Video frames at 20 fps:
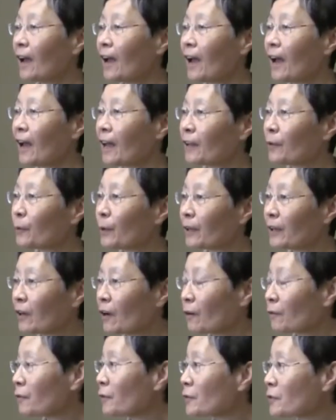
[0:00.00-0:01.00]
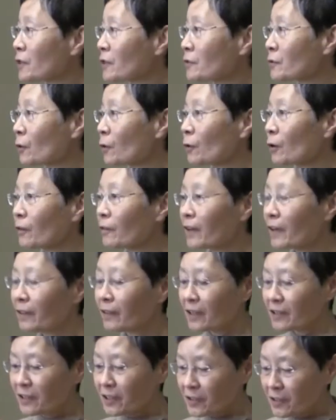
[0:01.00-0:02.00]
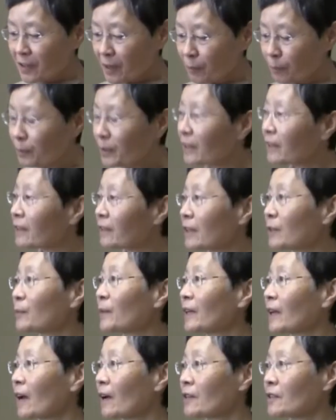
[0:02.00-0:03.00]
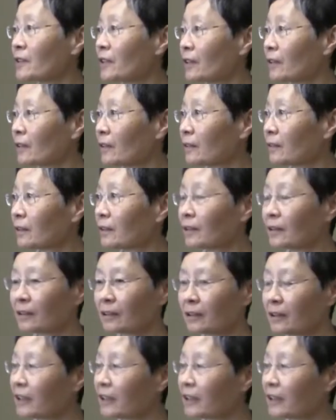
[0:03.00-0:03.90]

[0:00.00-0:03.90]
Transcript: and when the Confucians took over, they just completely demonized the, the